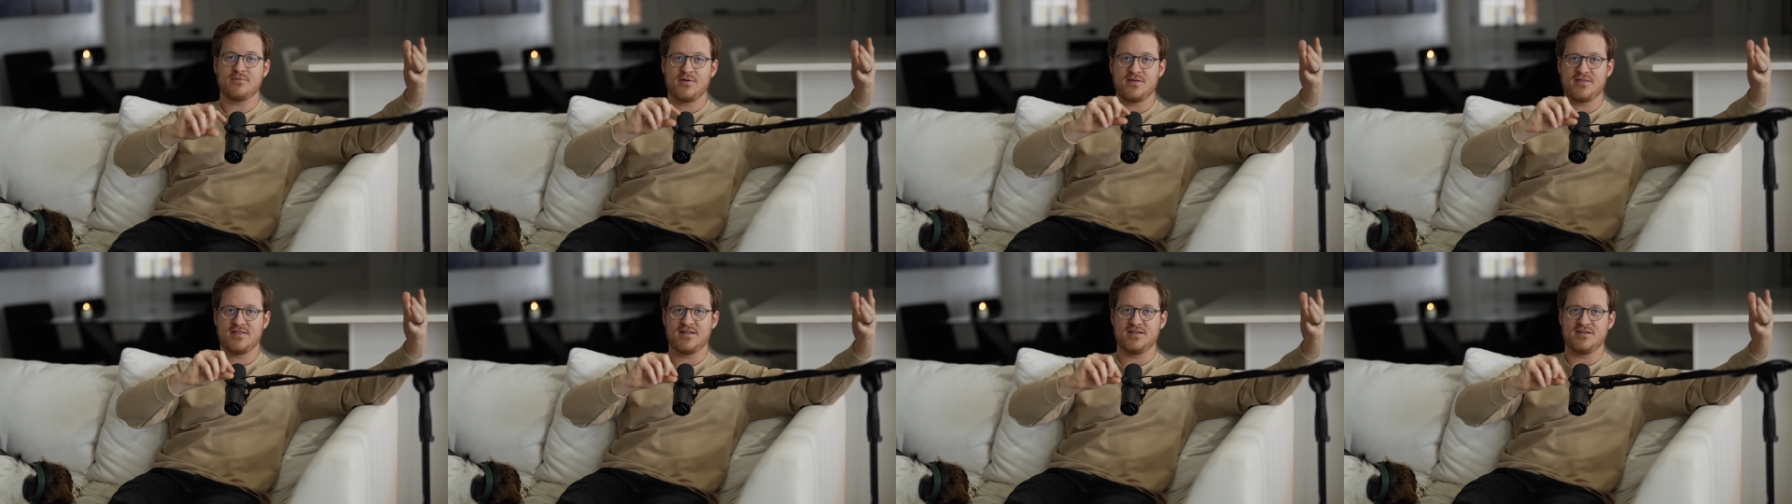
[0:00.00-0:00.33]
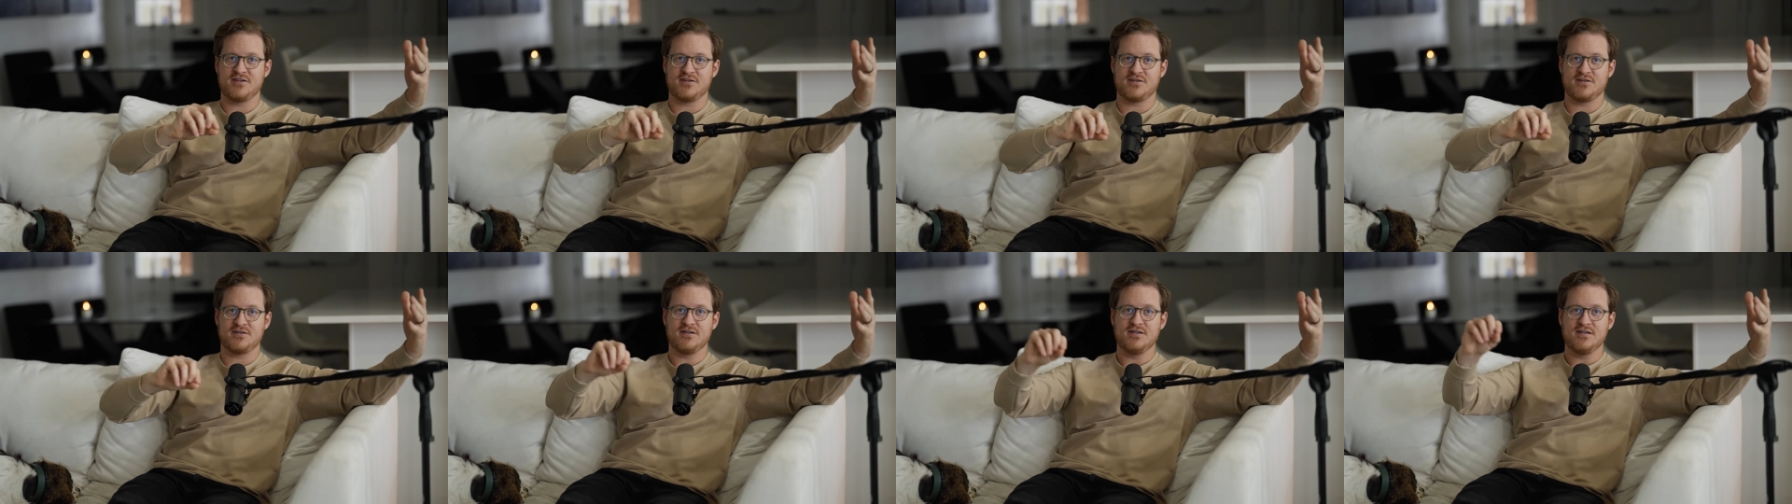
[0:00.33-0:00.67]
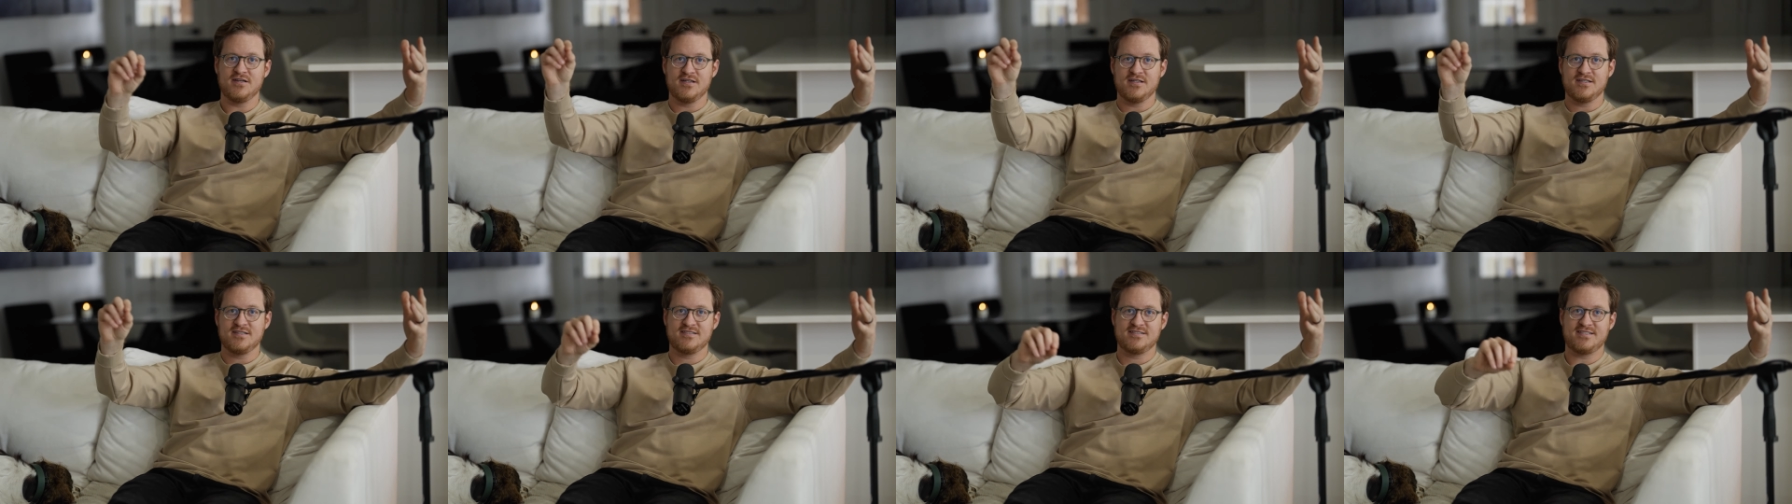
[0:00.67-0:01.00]
within your
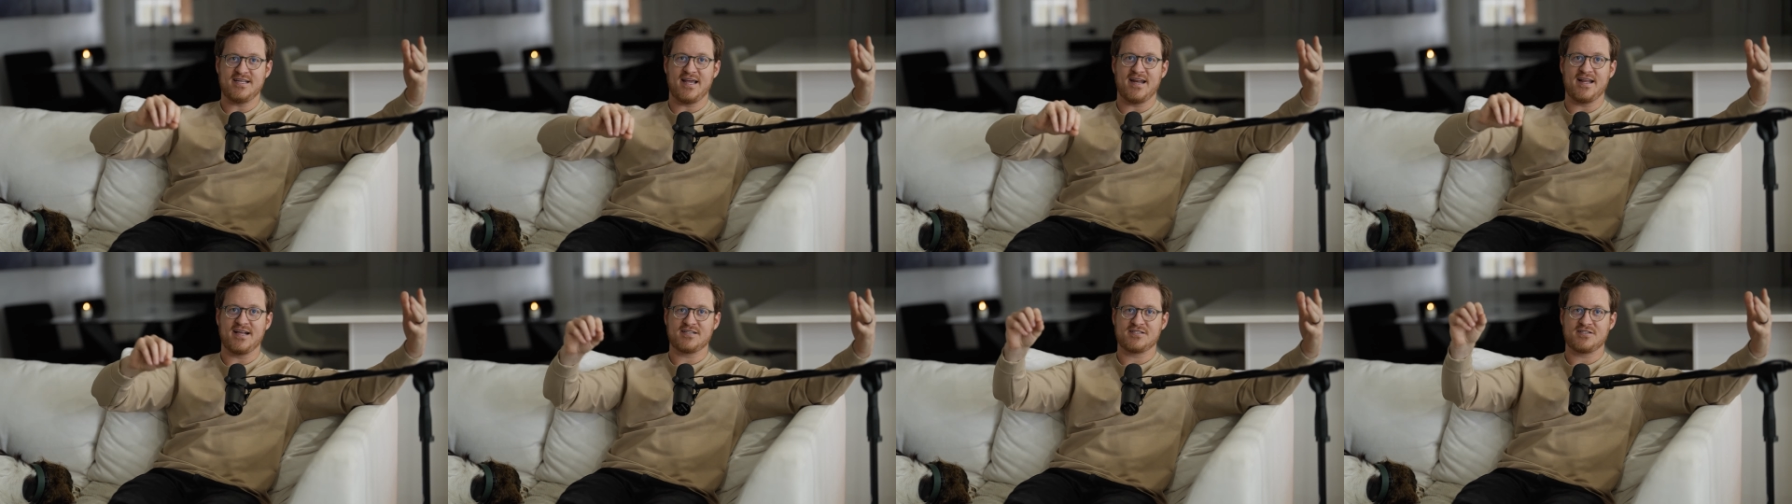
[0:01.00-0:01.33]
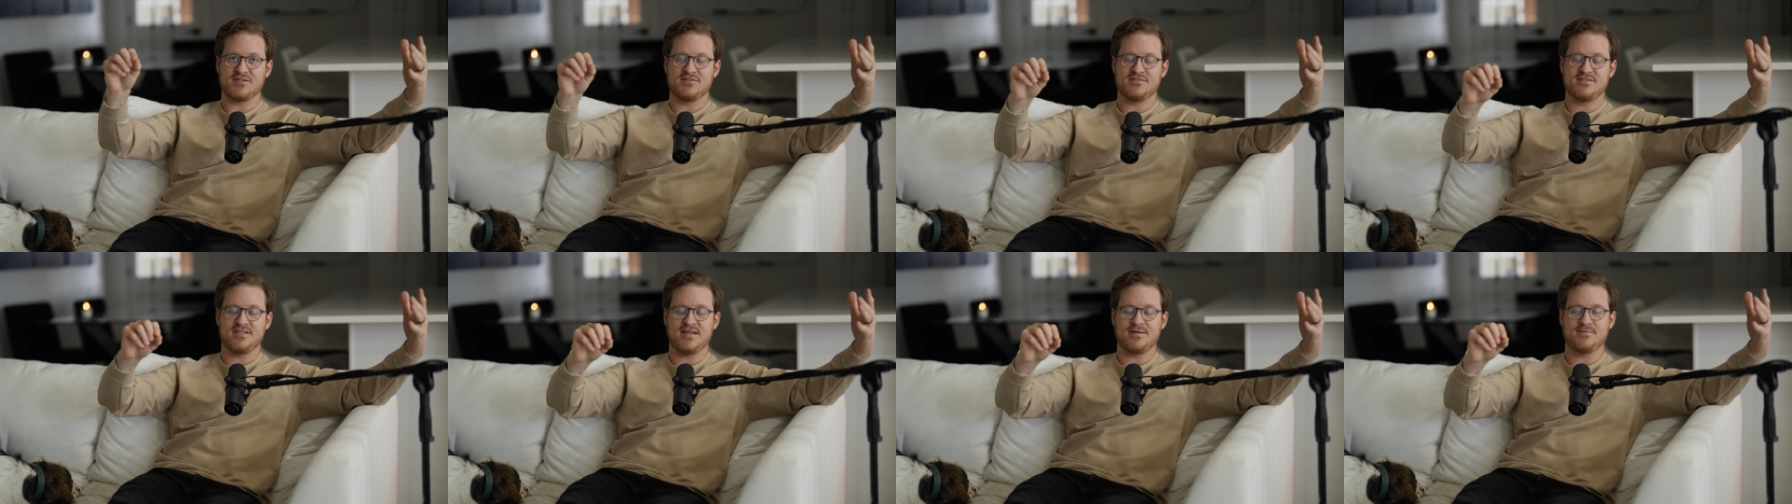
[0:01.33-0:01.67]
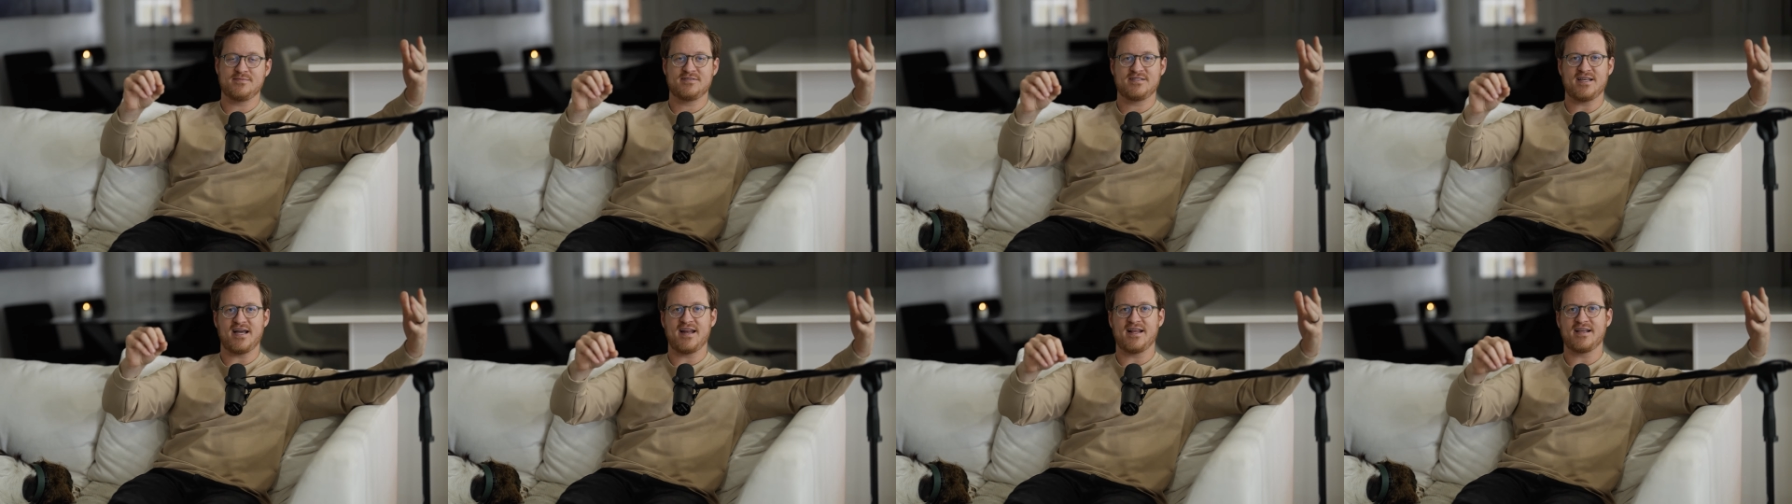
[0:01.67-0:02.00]
settings, your team
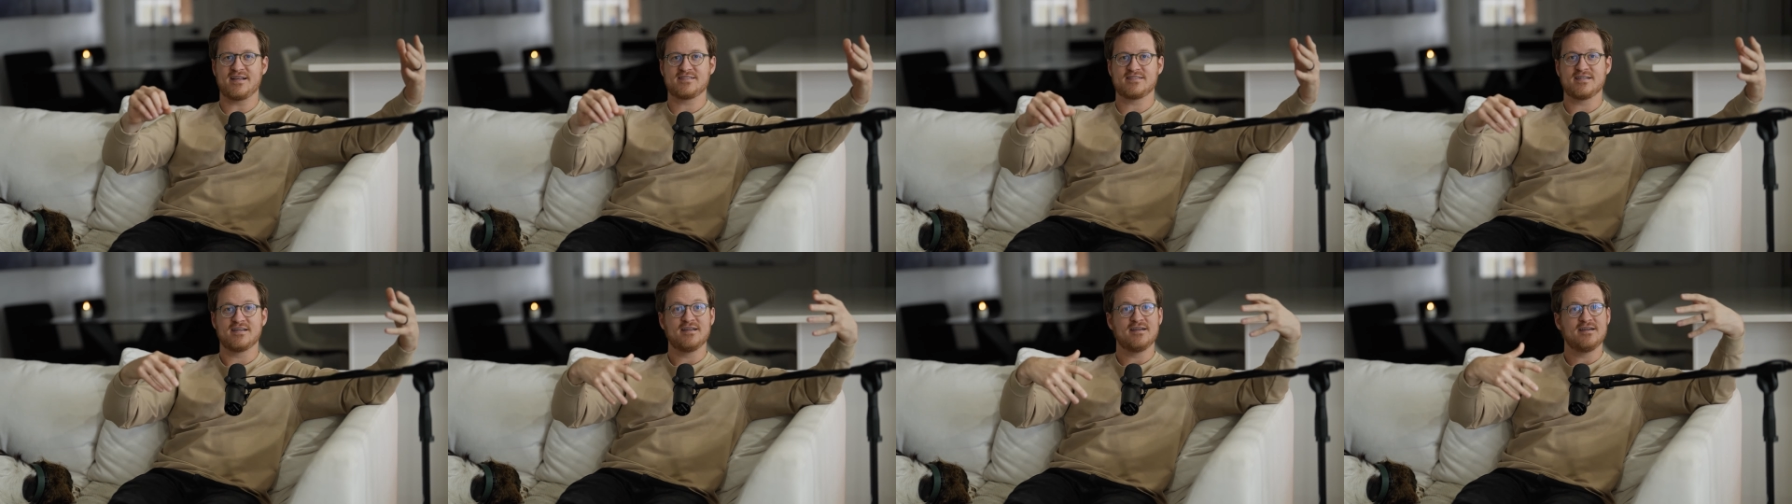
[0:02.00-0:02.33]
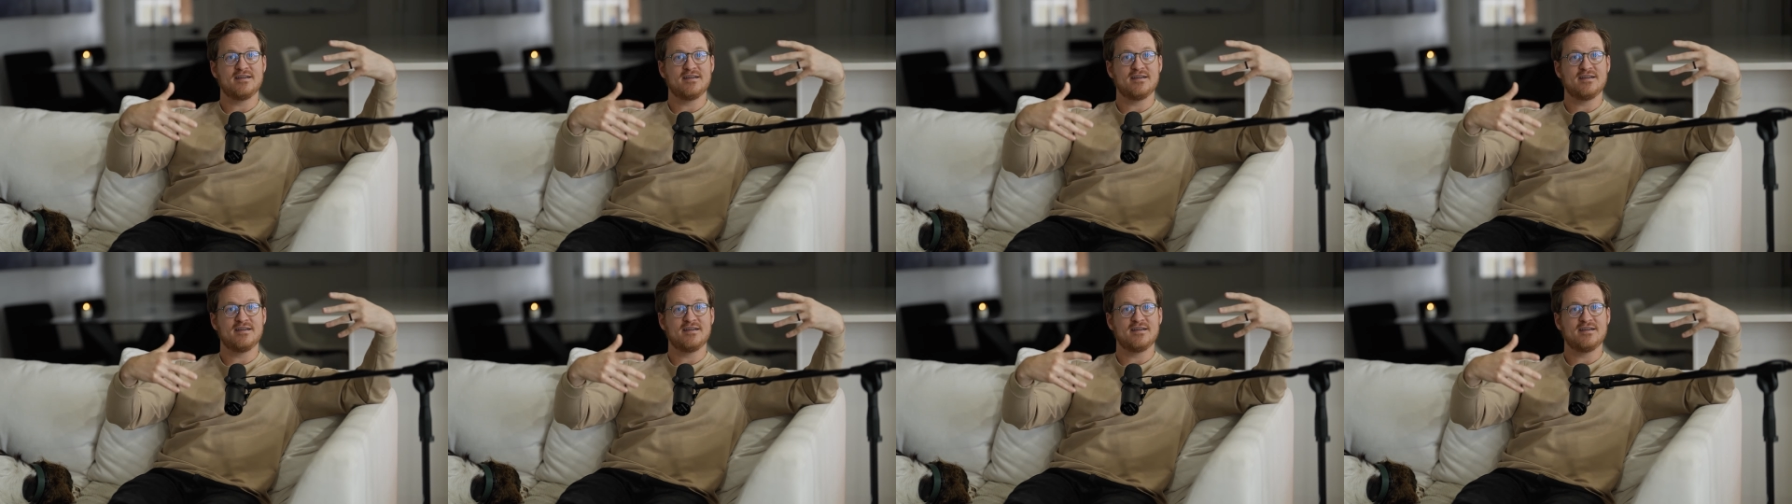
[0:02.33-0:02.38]
settings.